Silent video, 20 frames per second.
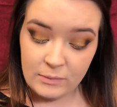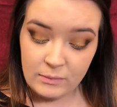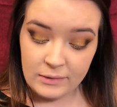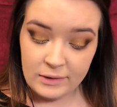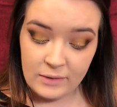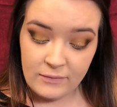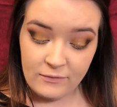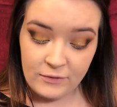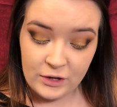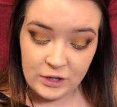
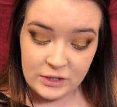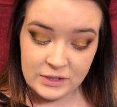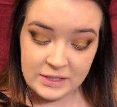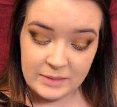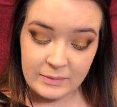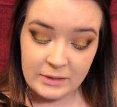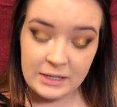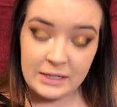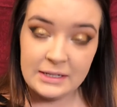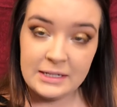but first
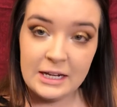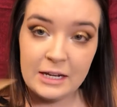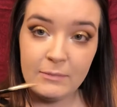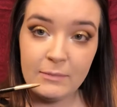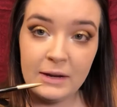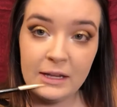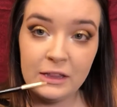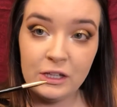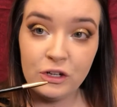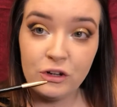I'm going to take
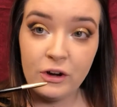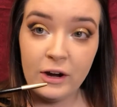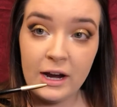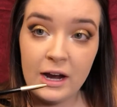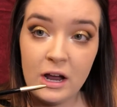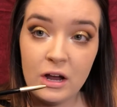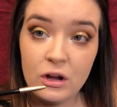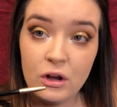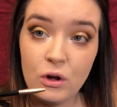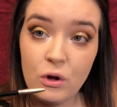my Le
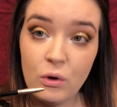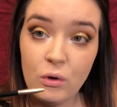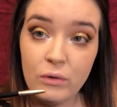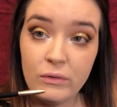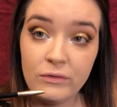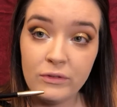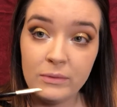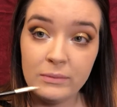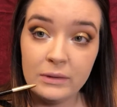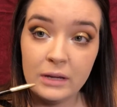Crayon Kohl
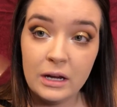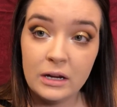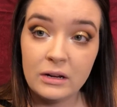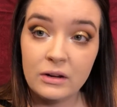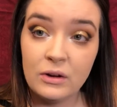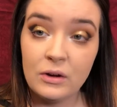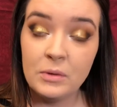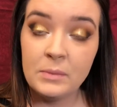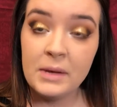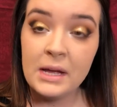from
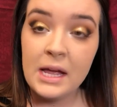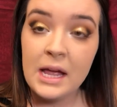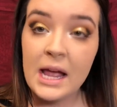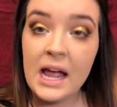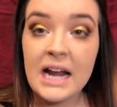Lancome